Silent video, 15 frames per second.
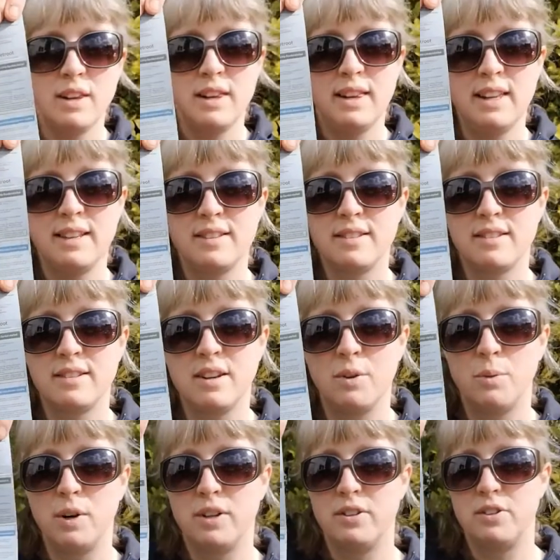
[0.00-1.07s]
list
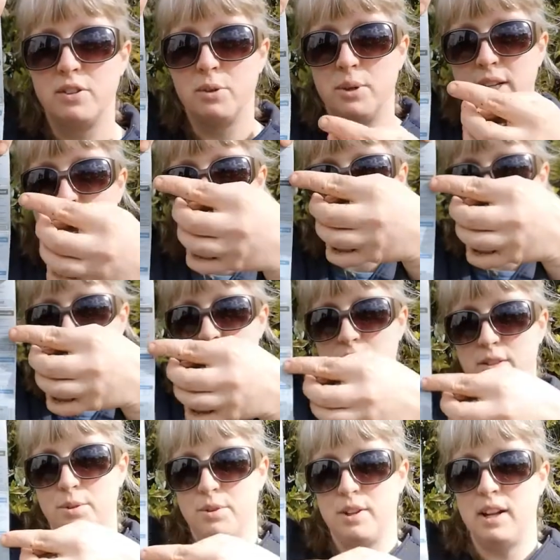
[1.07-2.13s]
of what to do here.
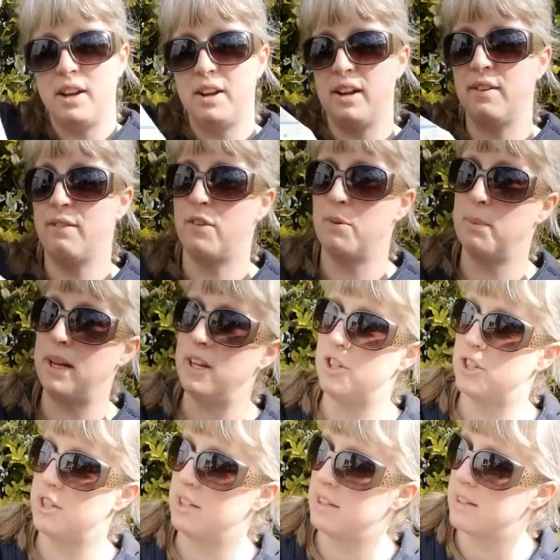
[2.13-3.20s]
So there's a lot of
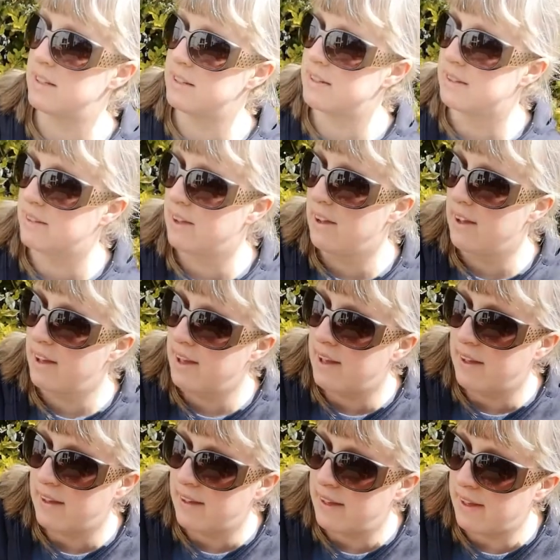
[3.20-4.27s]
information in this.
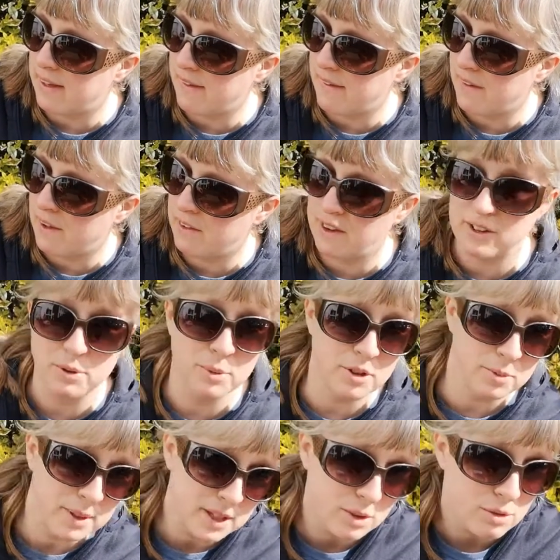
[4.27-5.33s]
All there, so we're
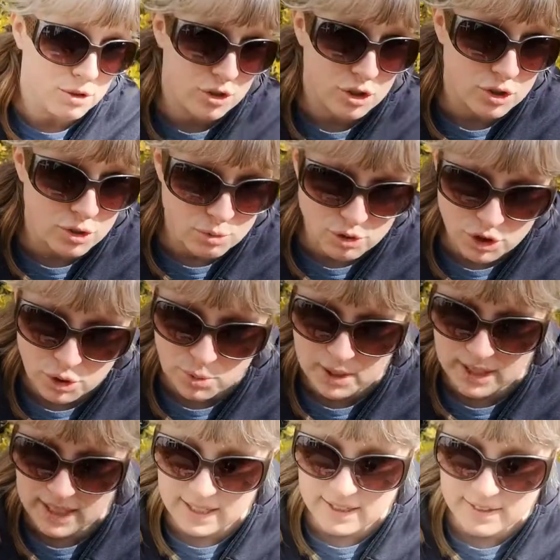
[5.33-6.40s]
going to be going through 2 of
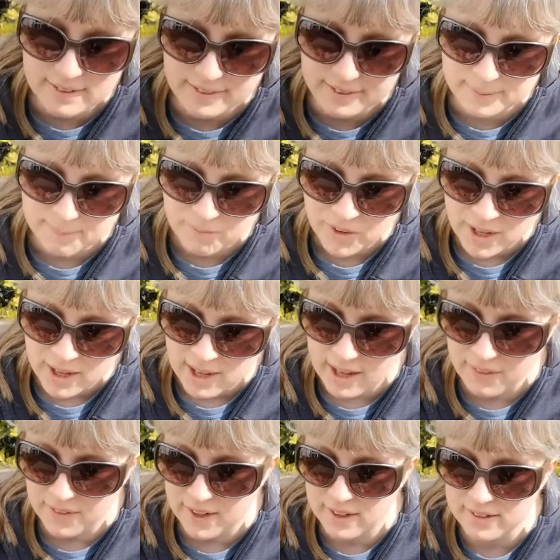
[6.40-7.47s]
these,
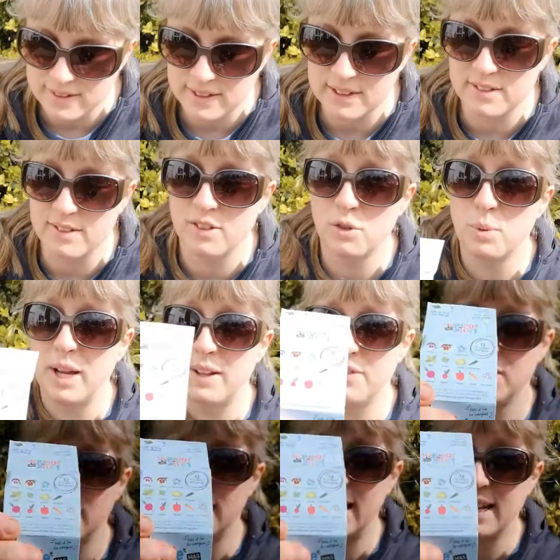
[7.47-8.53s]
and there's the list. There's 12
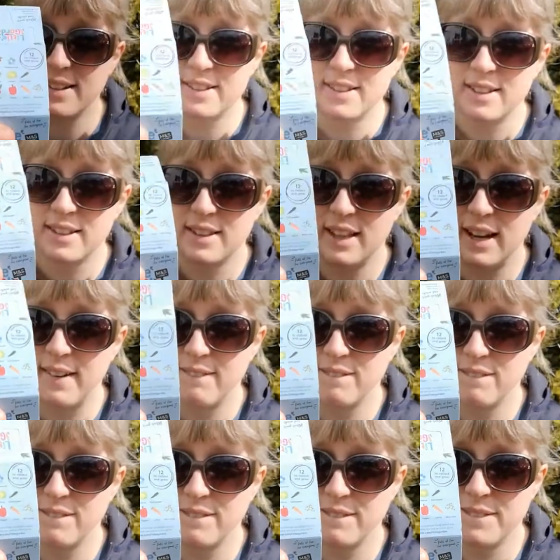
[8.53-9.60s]
to collect. There,
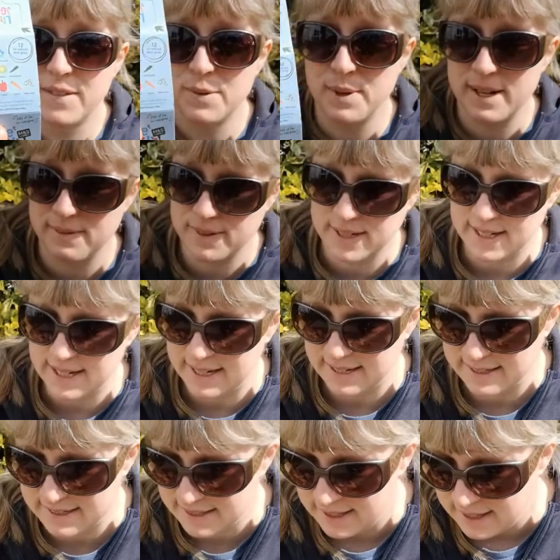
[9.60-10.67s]
12 to
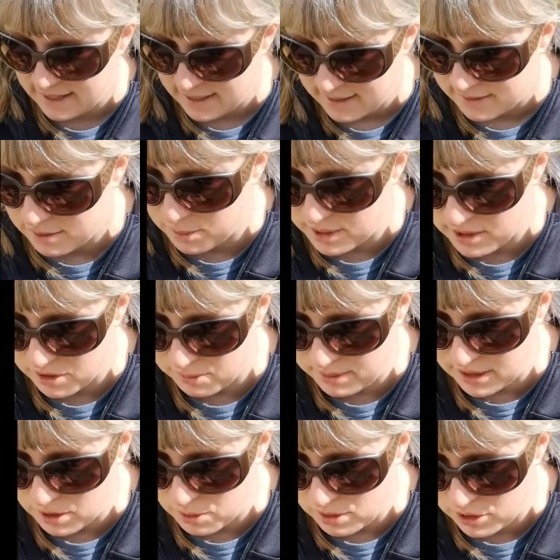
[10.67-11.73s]
collect. So we're going to be
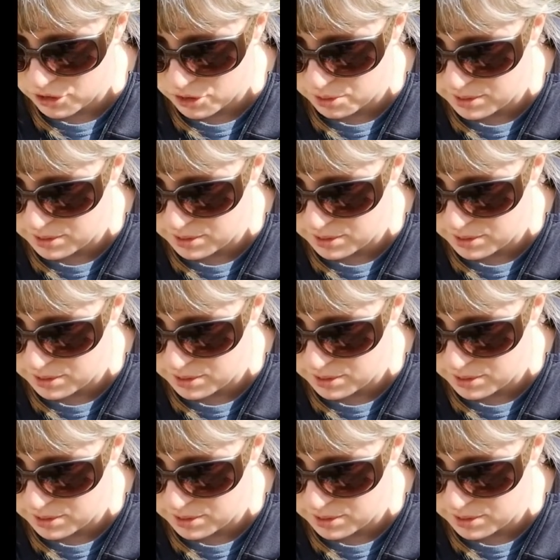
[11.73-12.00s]
going through